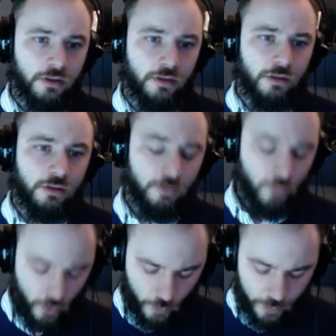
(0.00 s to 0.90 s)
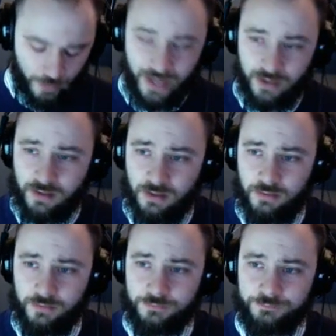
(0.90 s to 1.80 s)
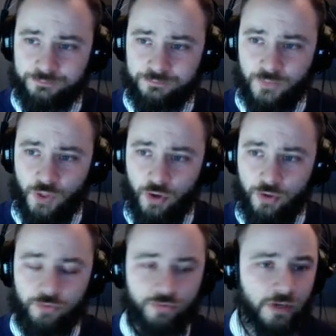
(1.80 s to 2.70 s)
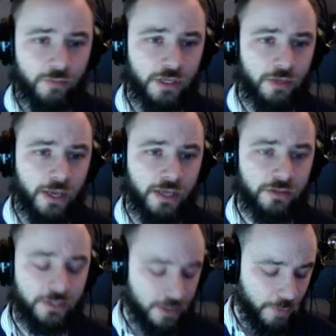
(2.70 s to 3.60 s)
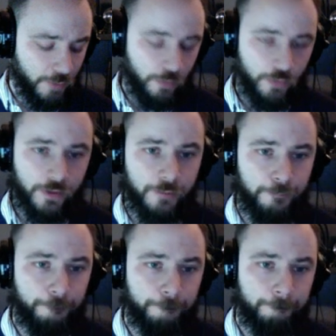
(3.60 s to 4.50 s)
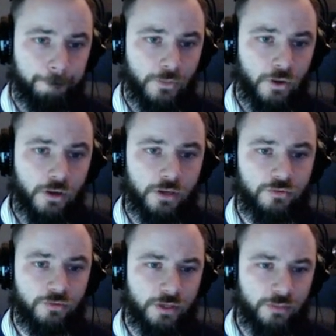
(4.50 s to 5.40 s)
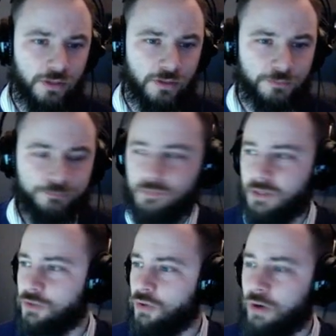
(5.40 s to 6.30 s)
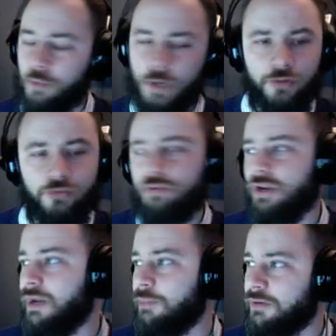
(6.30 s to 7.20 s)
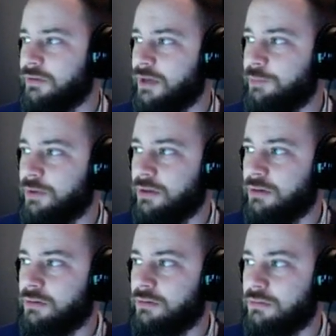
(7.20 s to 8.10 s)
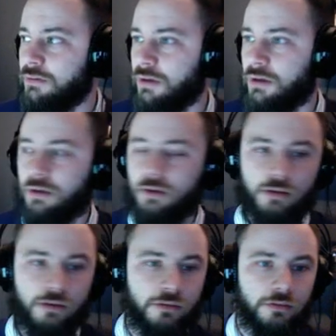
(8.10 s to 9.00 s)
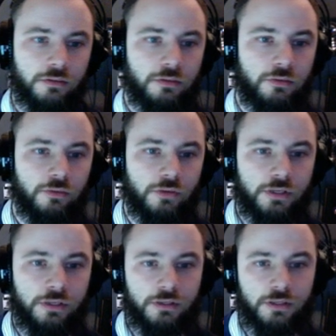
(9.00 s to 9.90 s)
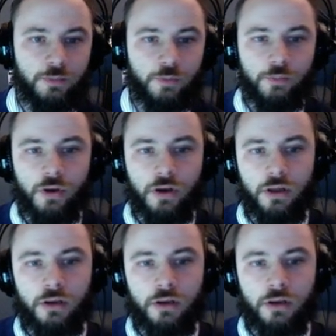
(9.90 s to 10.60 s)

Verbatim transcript: the more we make, the harder it's going to be to manually keep up with that. All right, so let me, you know what, on my other screen, I'm going to type in uh, greenkeeper bot,